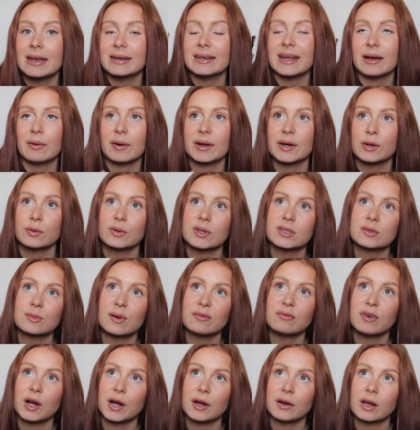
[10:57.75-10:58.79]
Now I know this
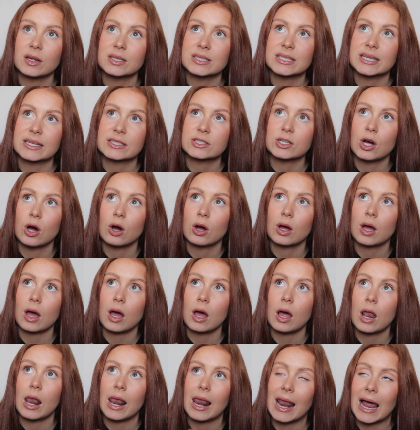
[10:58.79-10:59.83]
went viral on TikTok
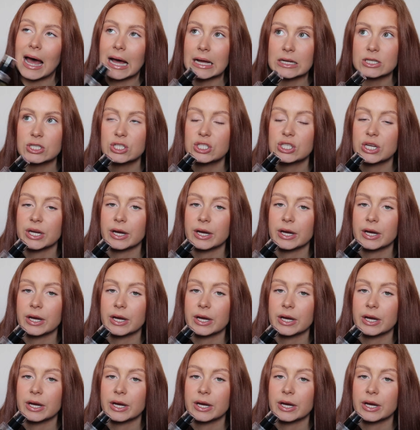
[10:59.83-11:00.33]
last